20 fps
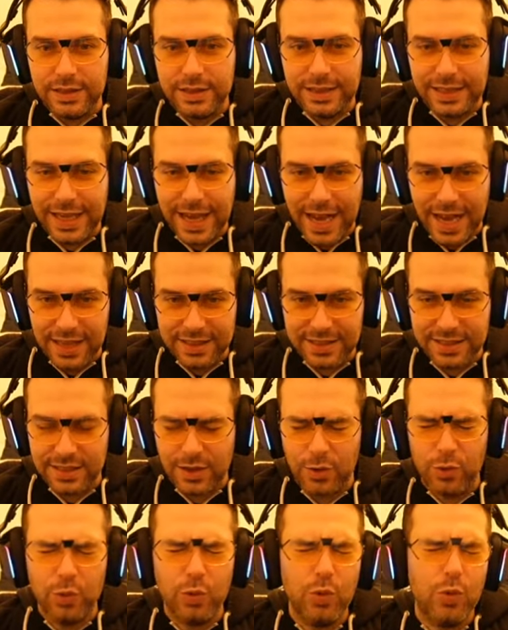He has...
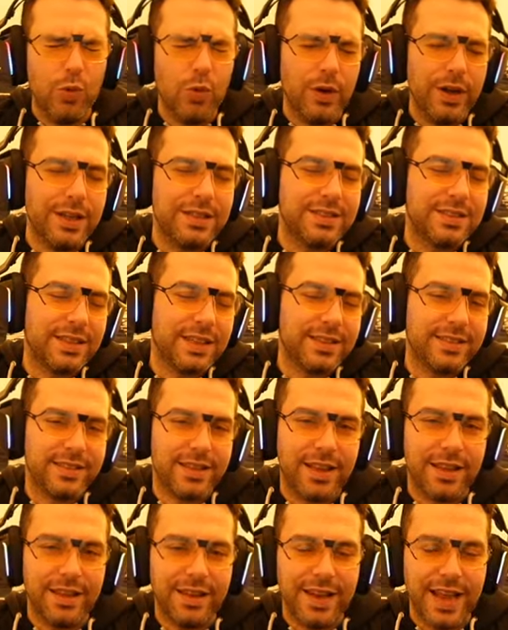Ooh, it's
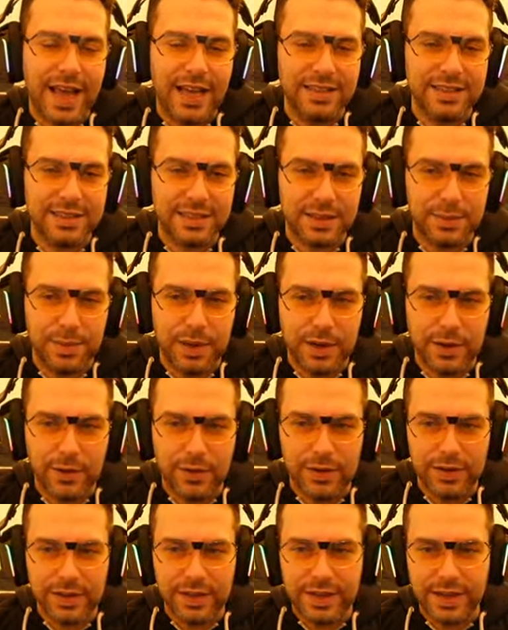the nasty
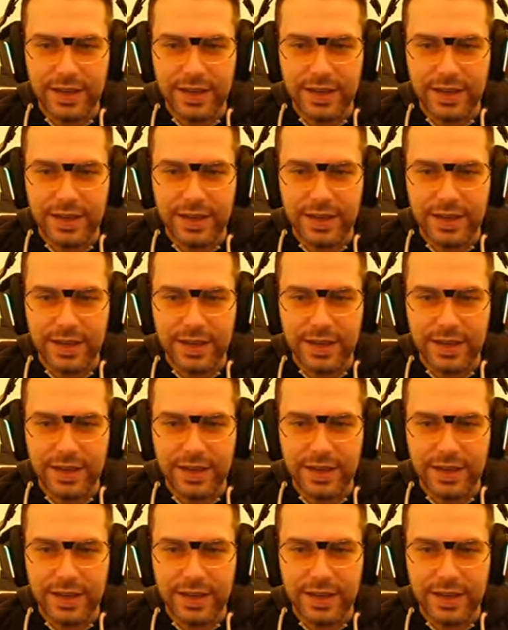Beorn.